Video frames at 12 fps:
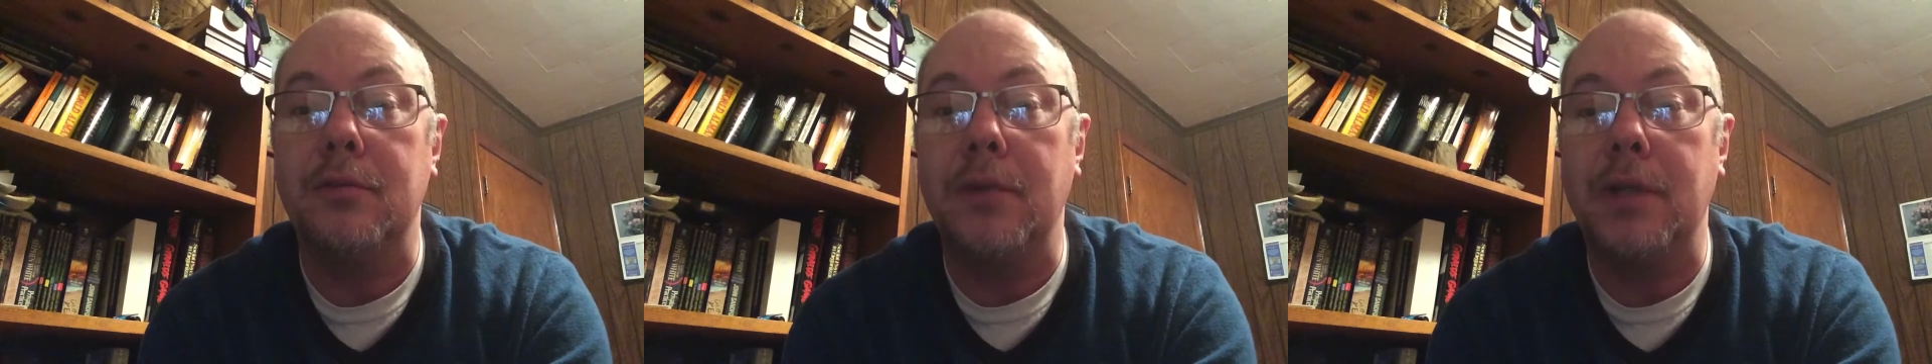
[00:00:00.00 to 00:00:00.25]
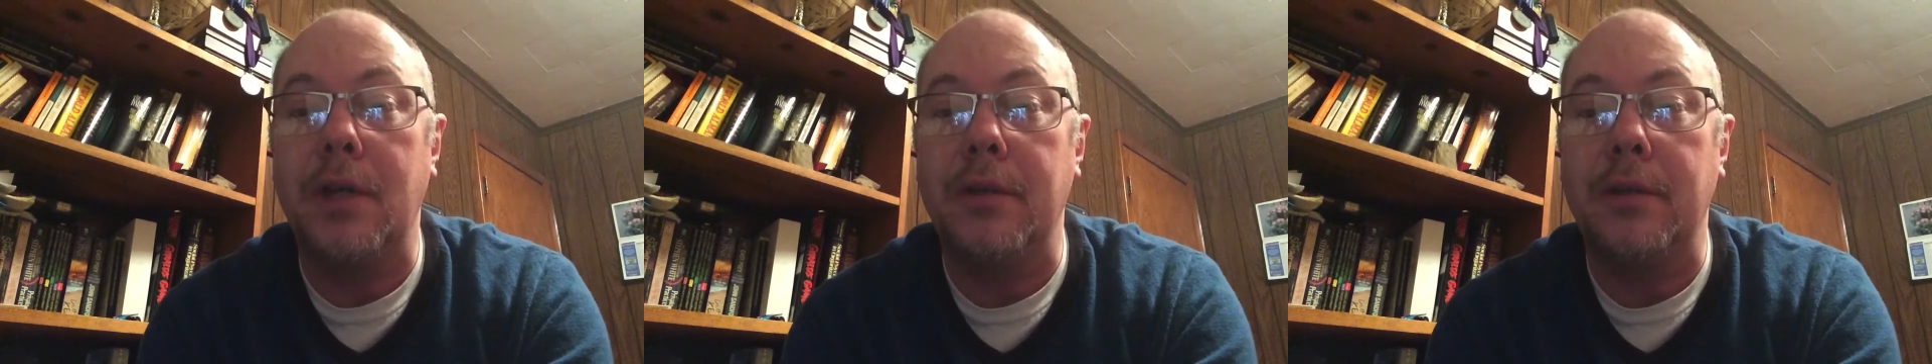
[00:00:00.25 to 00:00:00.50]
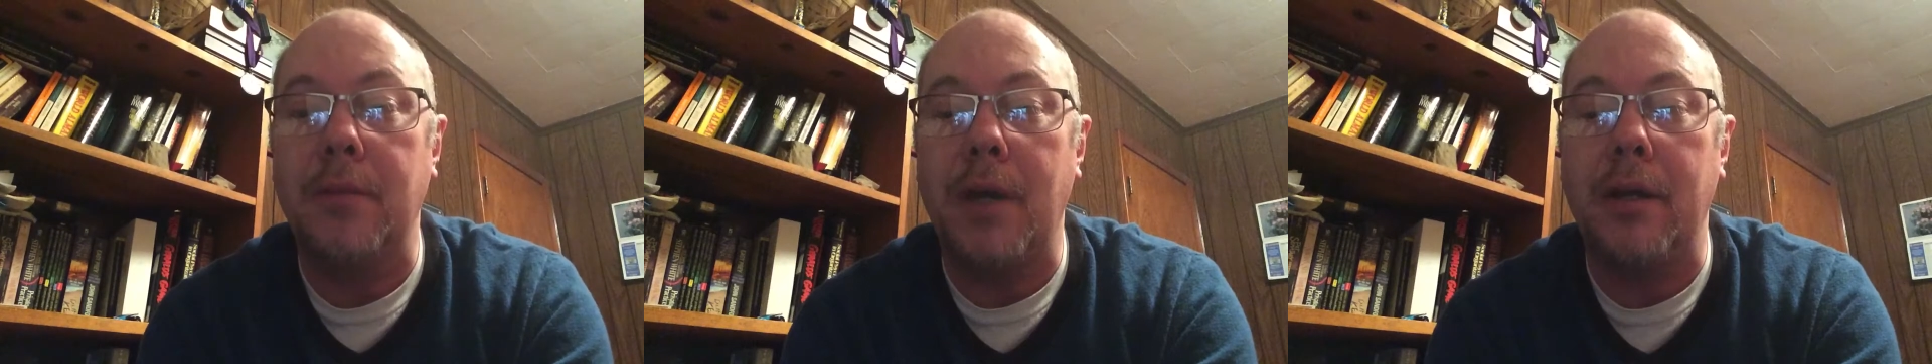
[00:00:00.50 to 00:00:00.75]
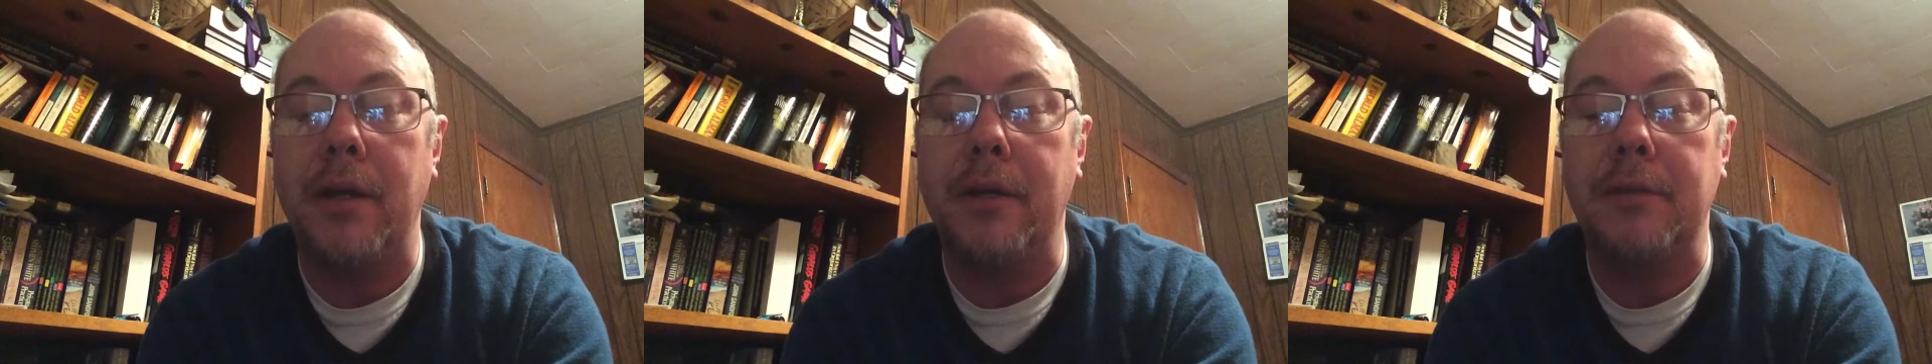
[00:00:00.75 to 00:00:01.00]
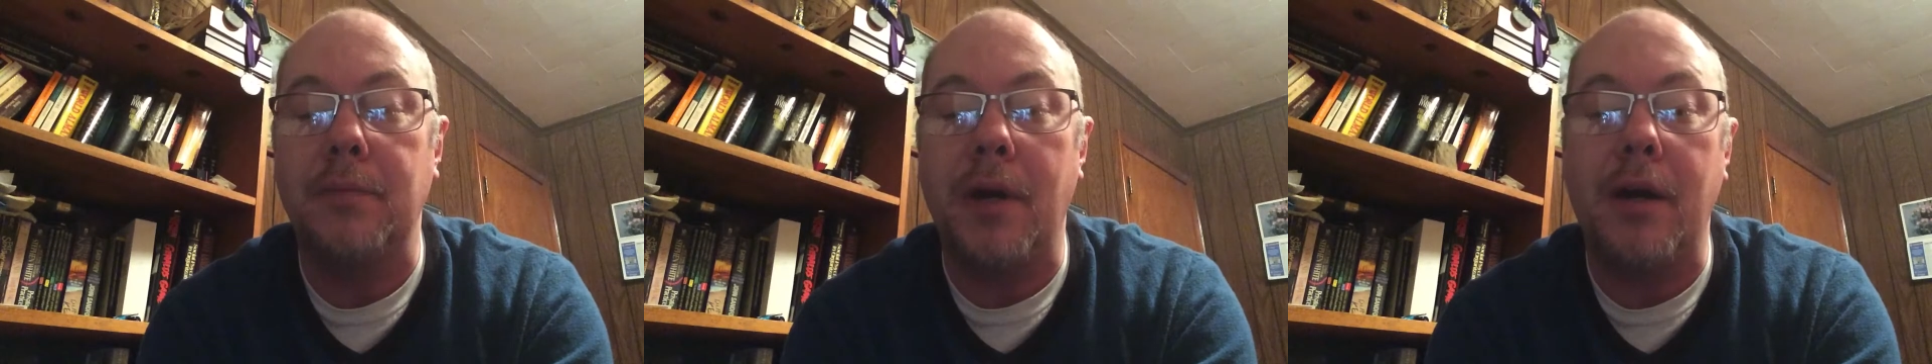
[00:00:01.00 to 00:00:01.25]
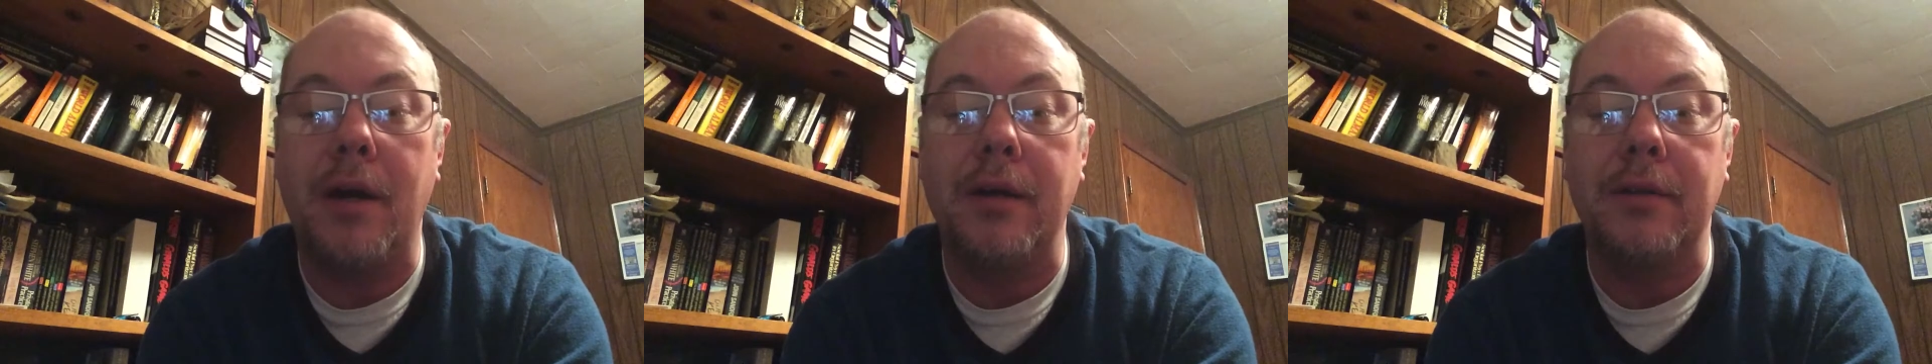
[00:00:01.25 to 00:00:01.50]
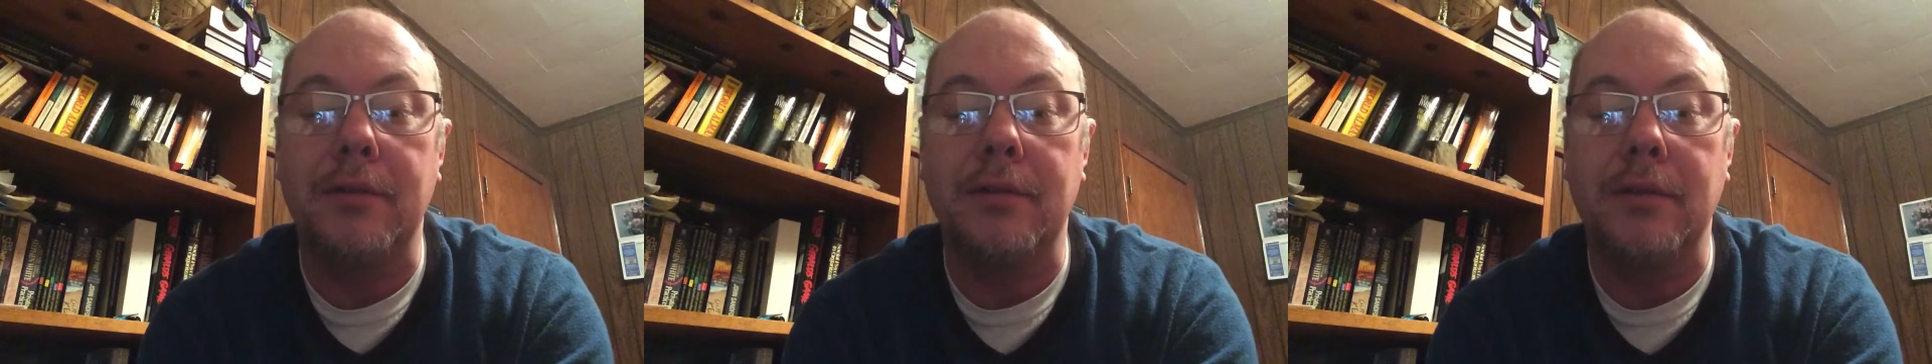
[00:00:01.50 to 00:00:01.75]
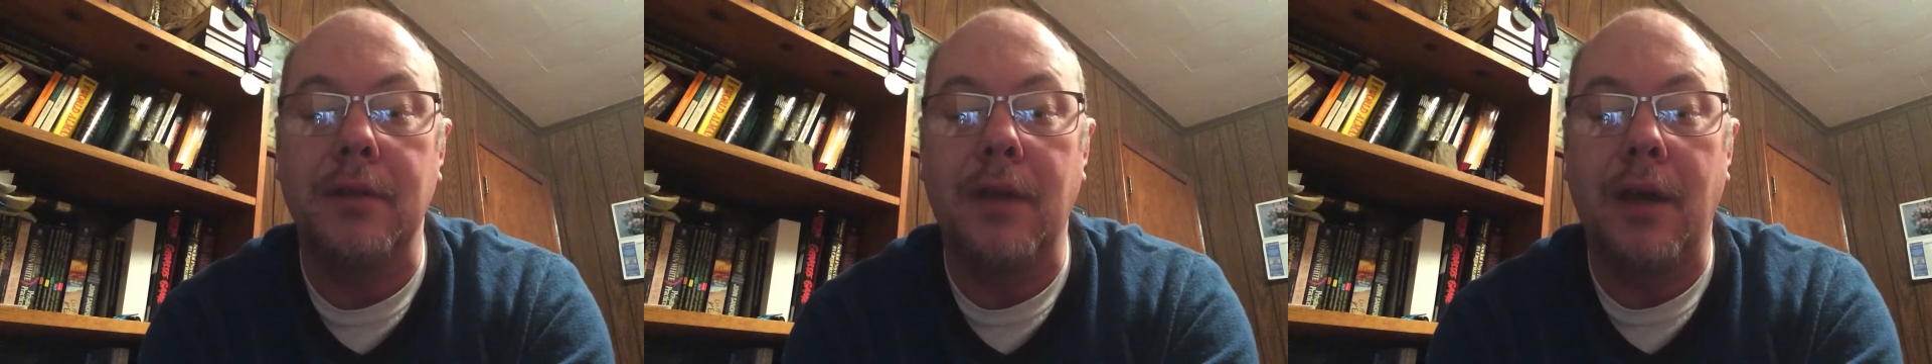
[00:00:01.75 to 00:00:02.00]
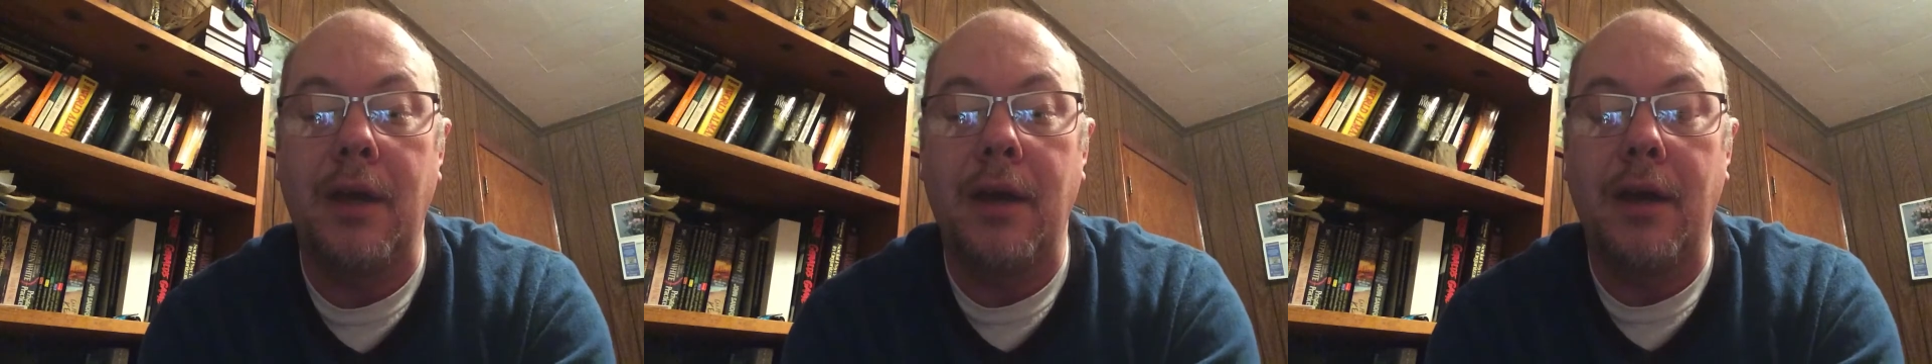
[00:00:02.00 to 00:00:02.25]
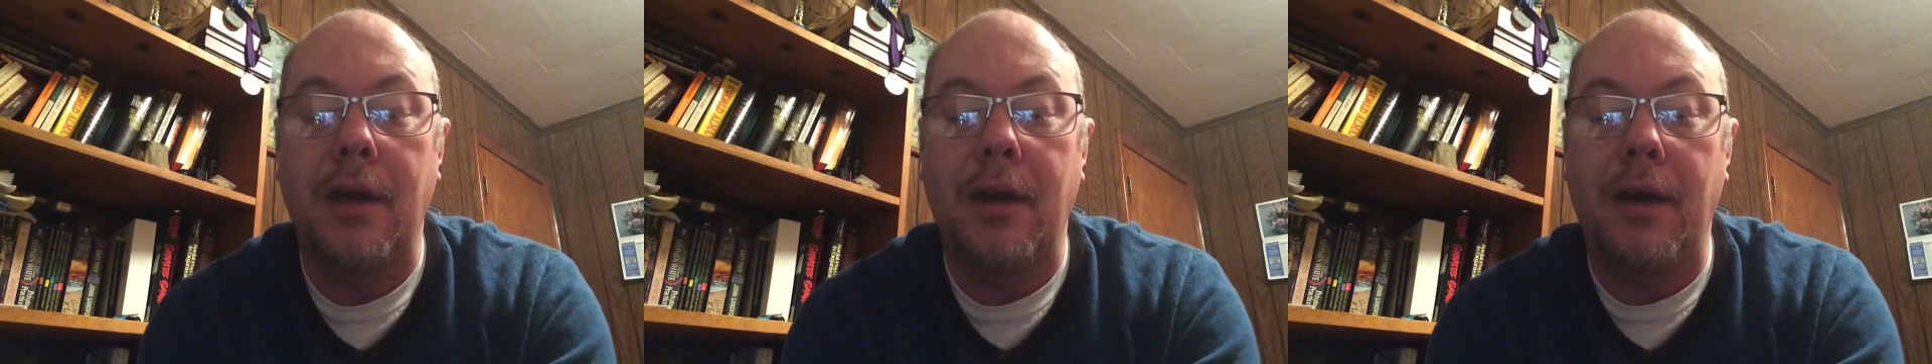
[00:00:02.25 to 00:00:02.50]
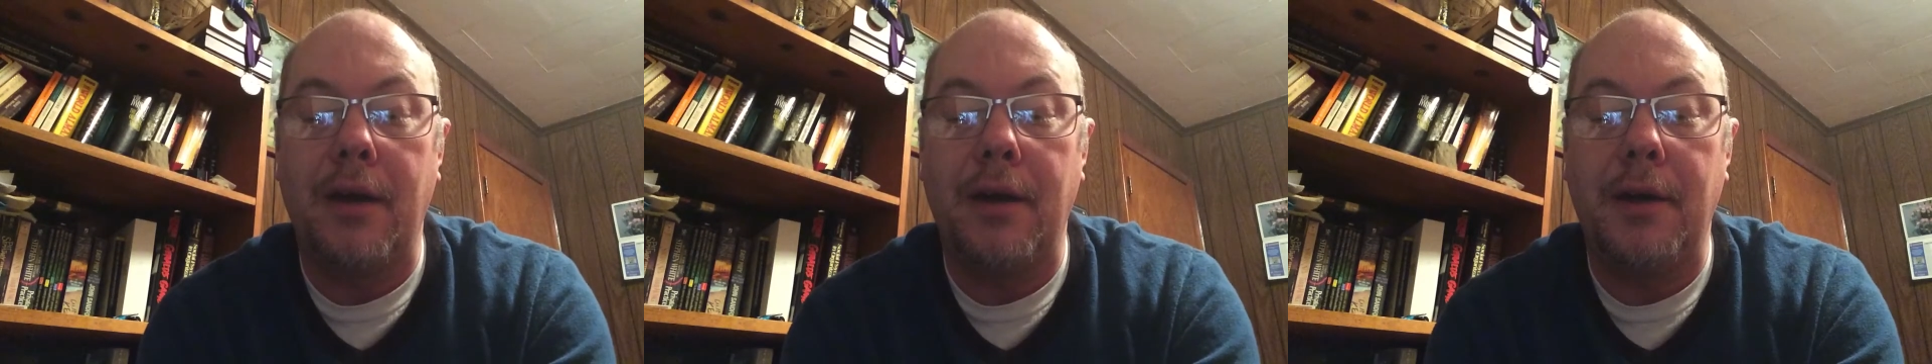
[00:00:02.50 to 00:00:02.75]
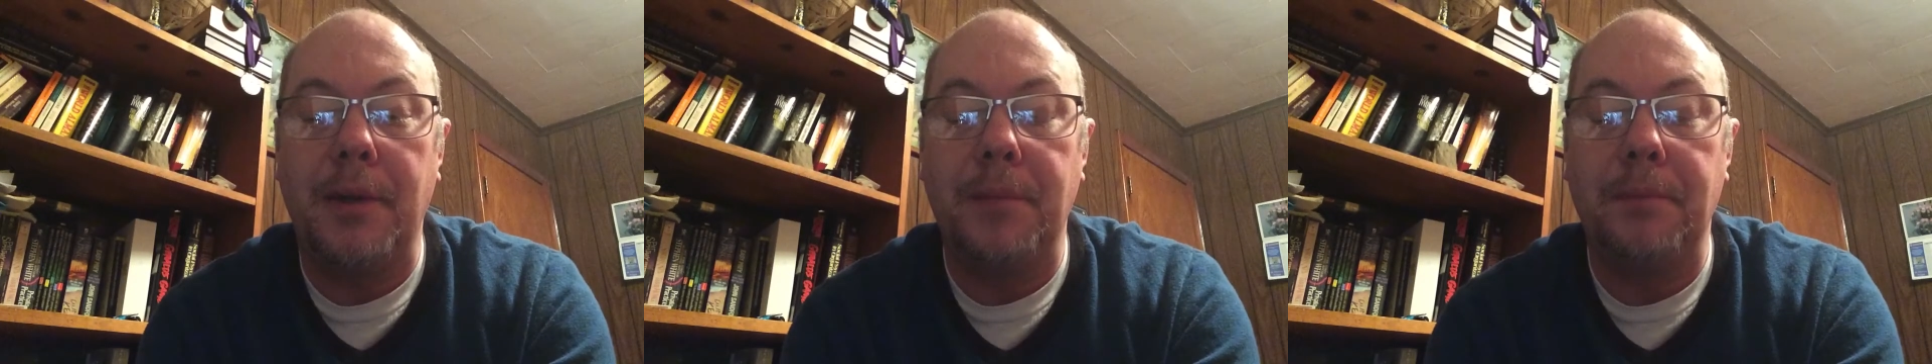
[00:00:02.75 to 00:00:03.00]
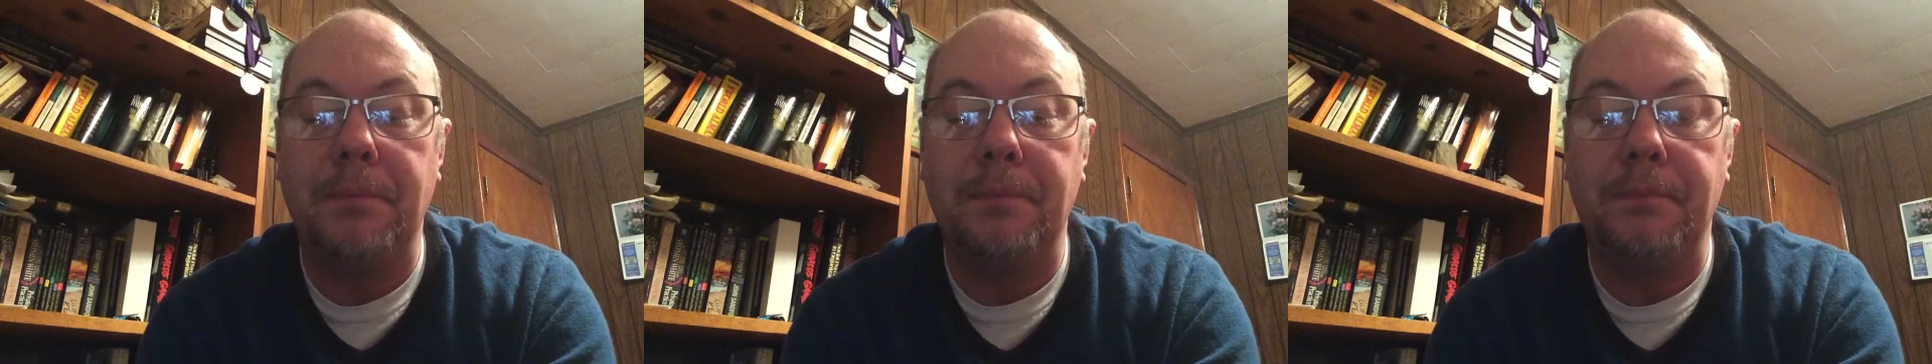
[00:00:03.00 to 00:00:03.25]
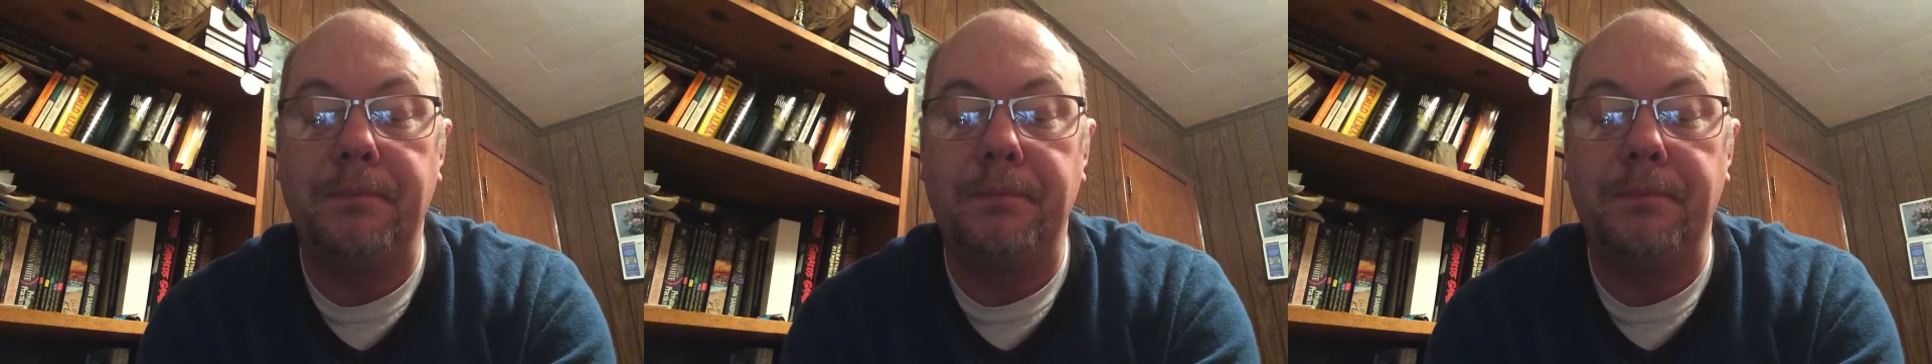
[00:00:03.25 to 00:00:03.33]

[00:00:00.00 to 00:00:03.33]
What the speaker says: We talked about Xbox, um,